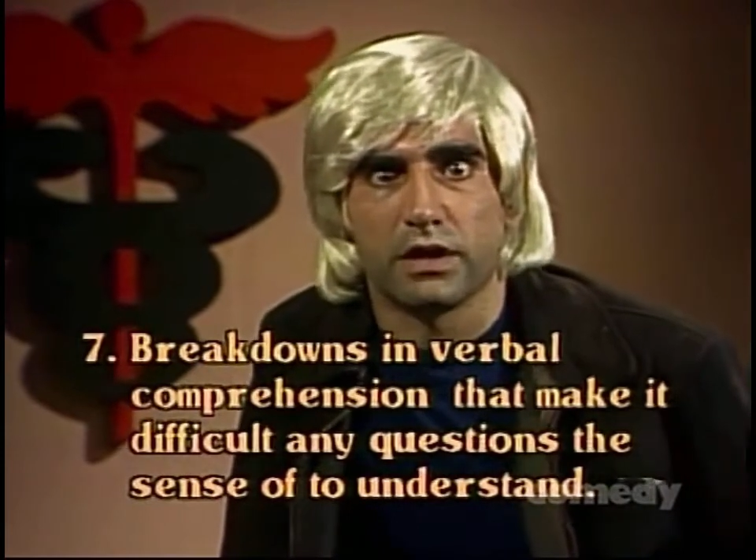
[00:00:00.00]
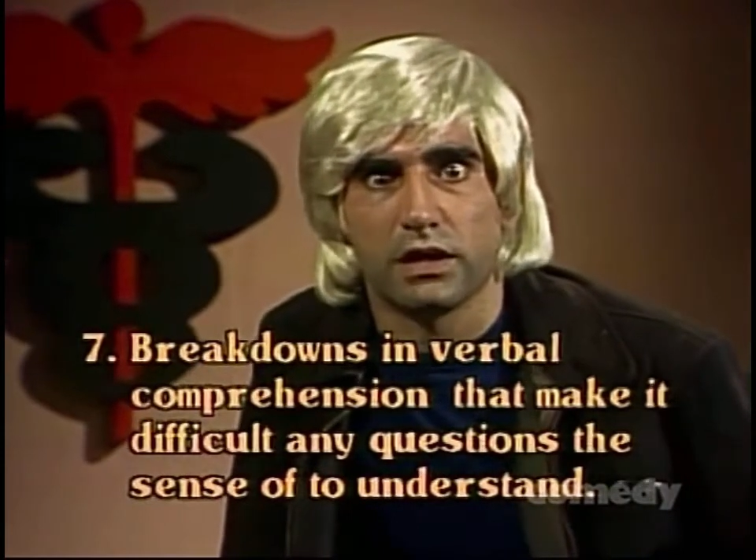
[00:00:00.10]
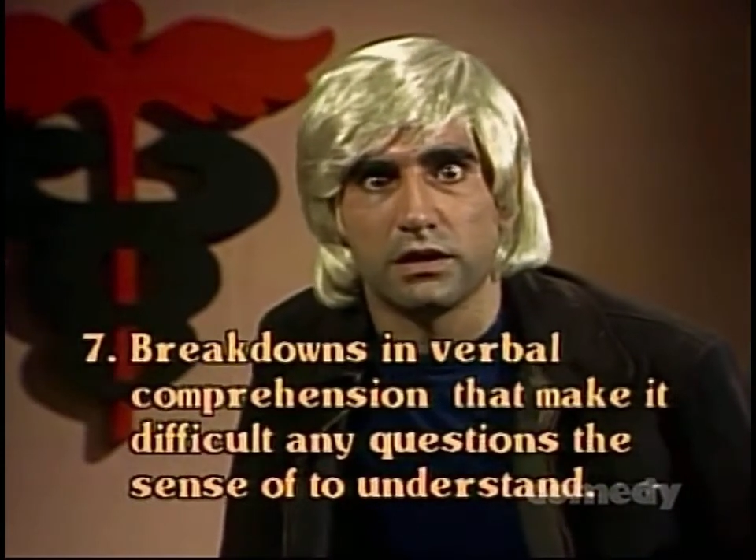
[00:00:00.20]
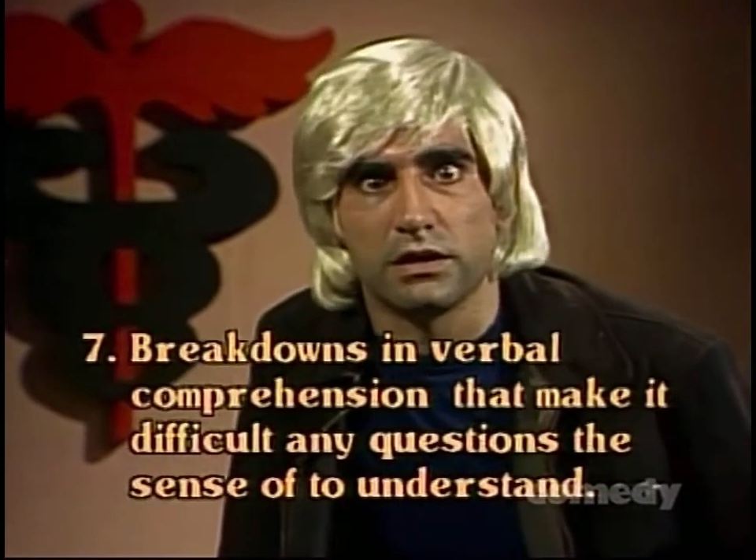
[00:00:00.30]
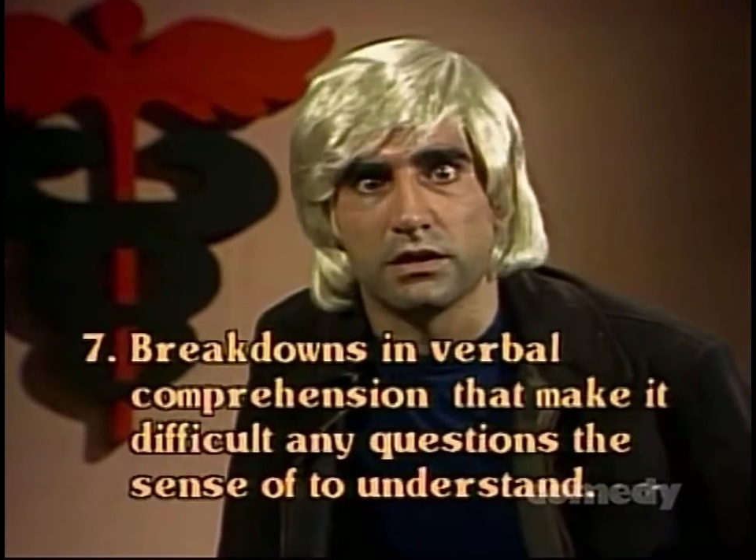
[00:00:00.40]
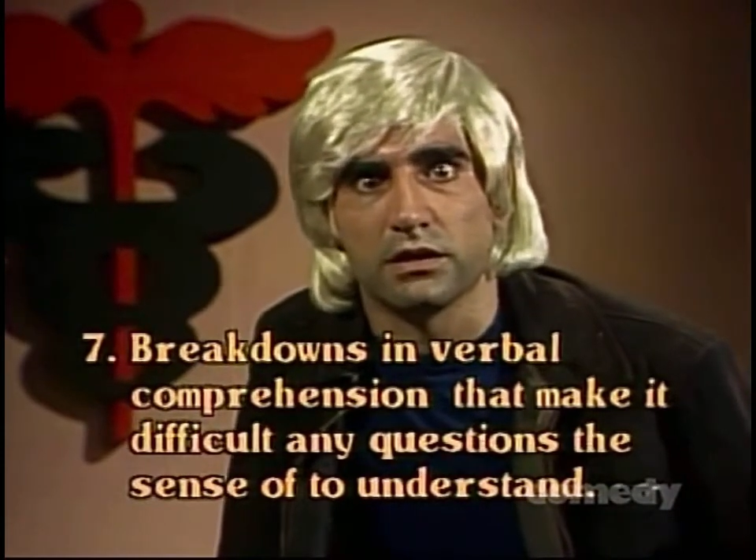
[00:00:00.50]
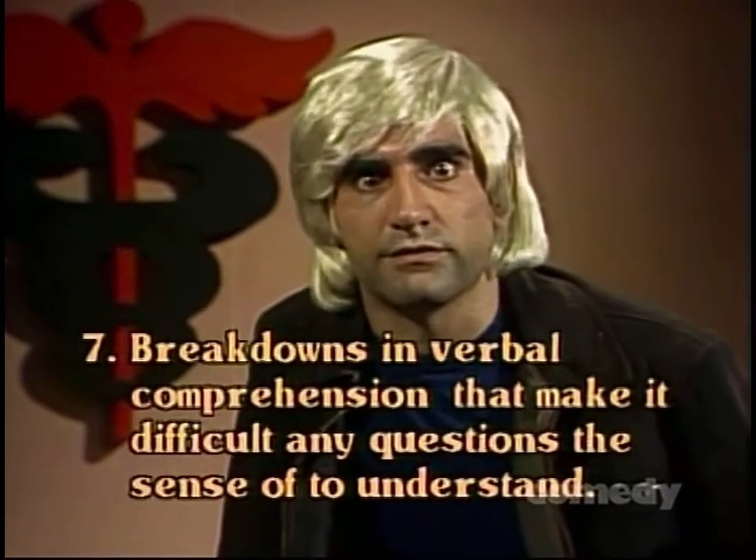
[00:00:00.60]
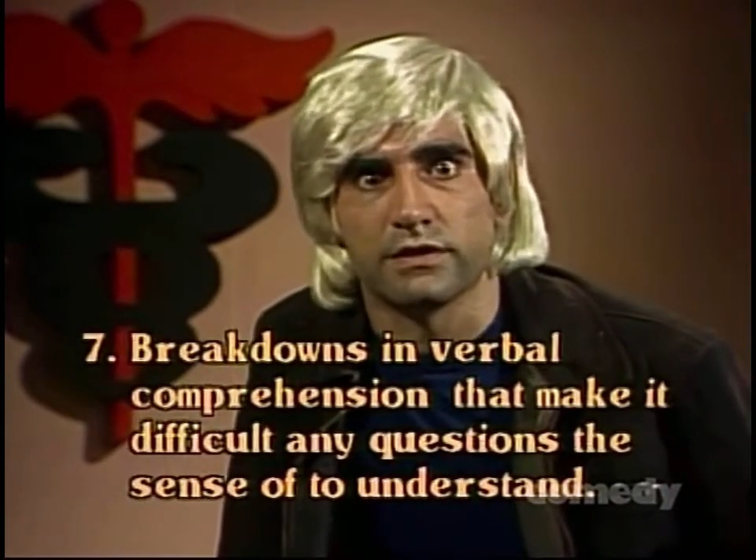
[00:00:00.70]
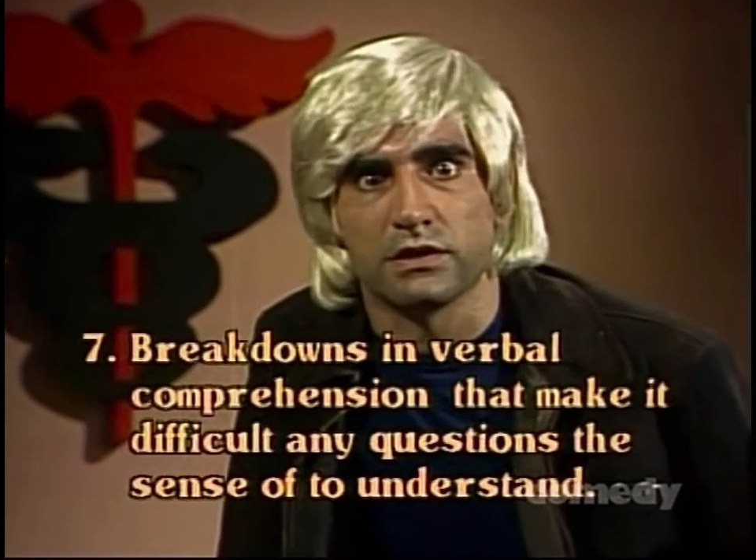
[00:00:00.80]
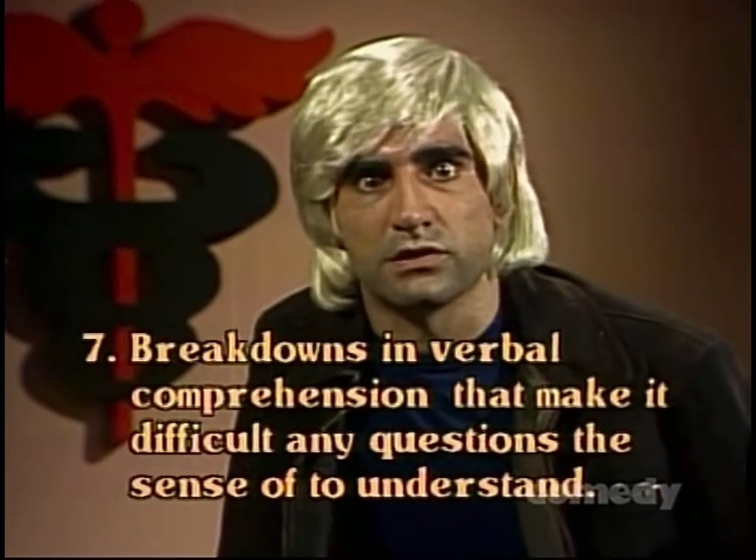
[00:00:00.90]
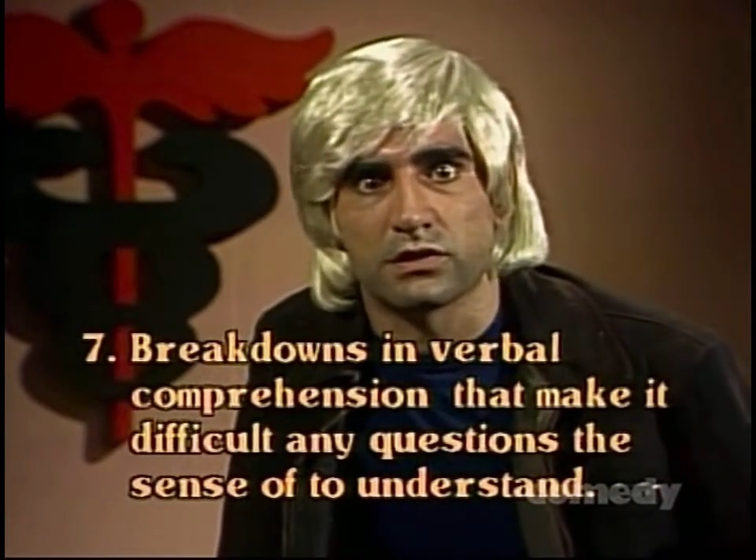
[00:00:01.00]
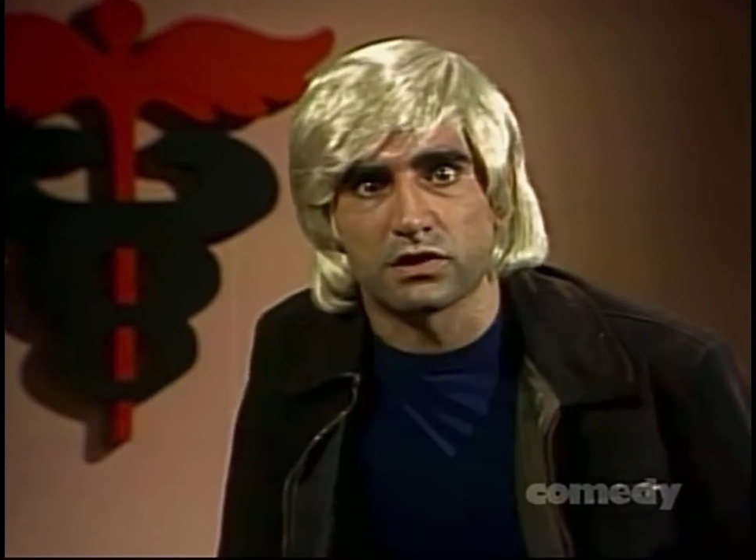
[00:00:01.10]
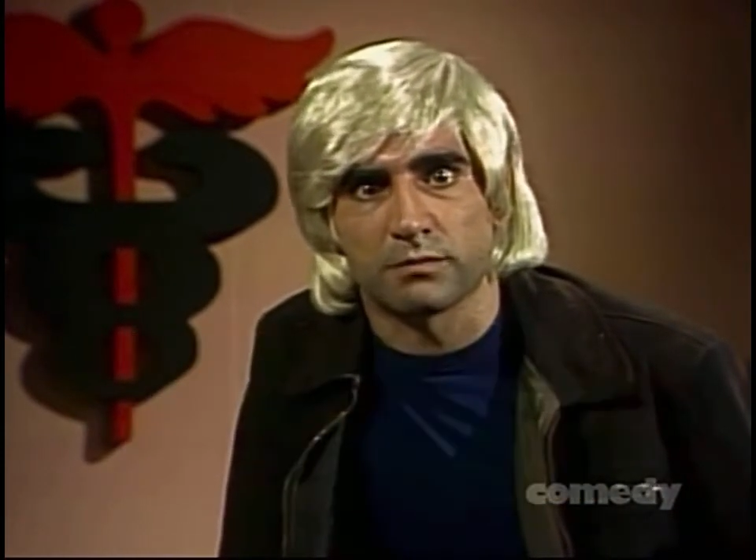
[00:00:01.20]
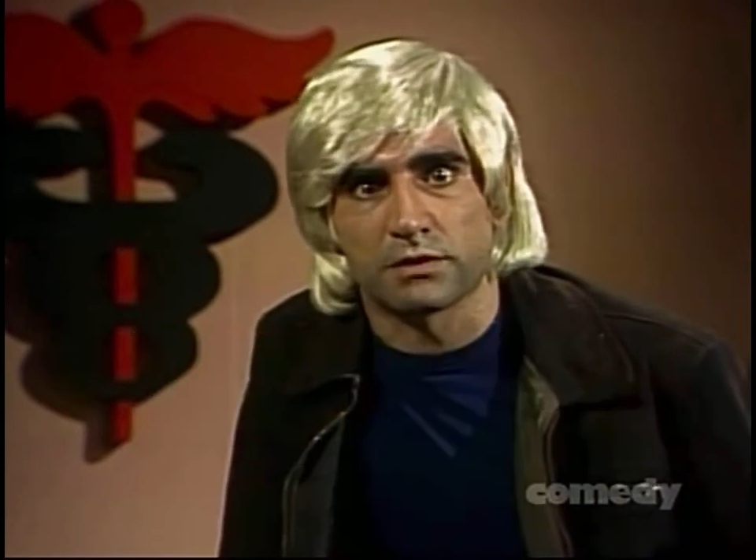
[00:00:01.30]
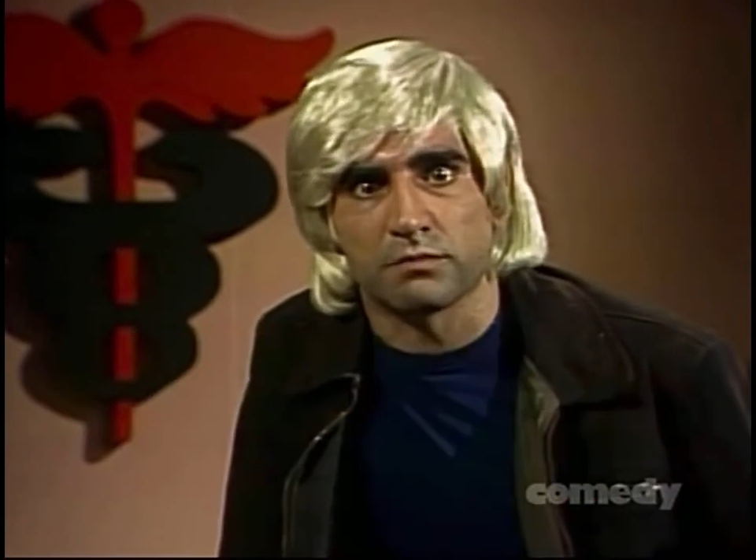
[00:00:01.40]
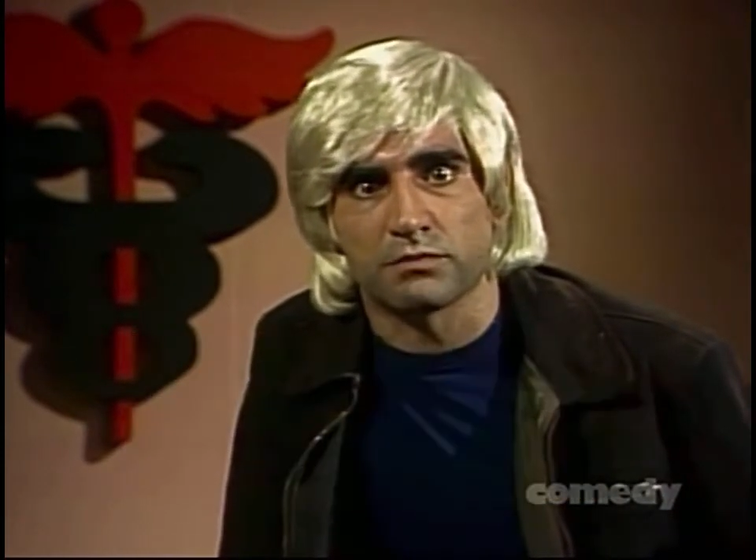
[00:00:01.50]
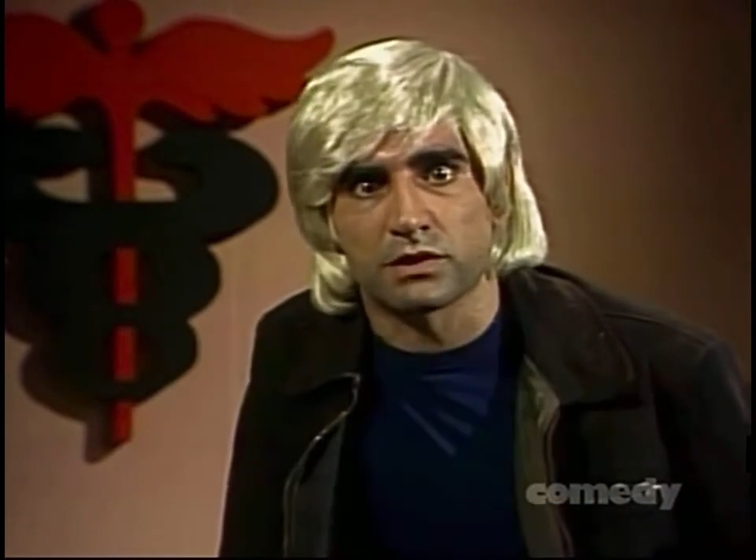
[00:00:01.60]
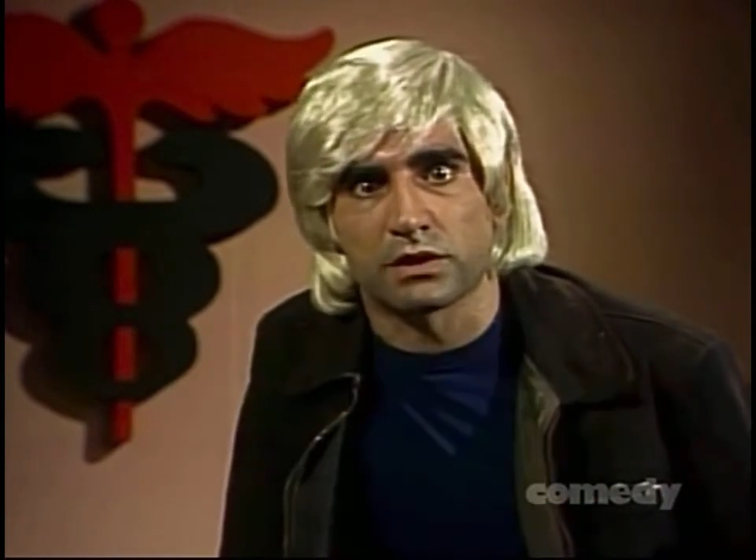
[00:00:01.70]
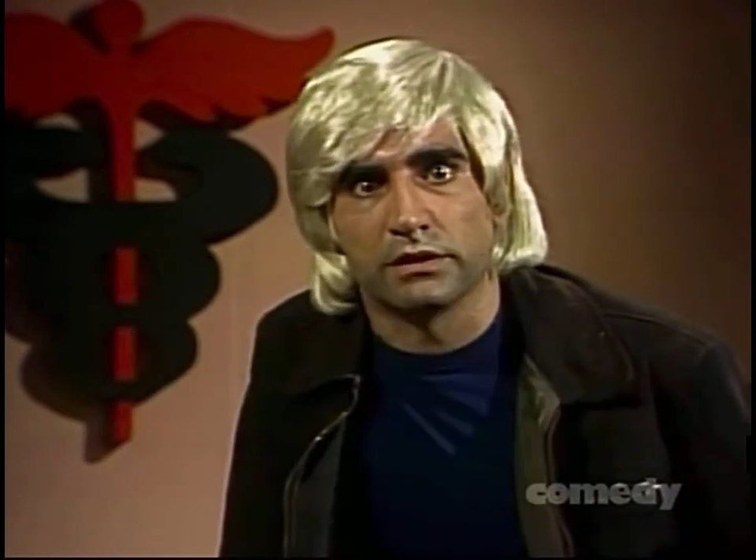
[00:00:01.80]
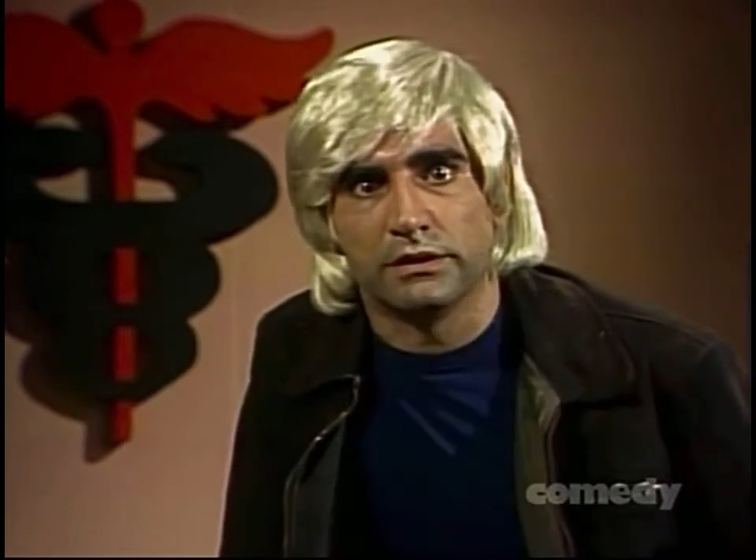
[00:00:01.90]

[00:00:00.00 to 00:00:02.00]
any of these symptoms,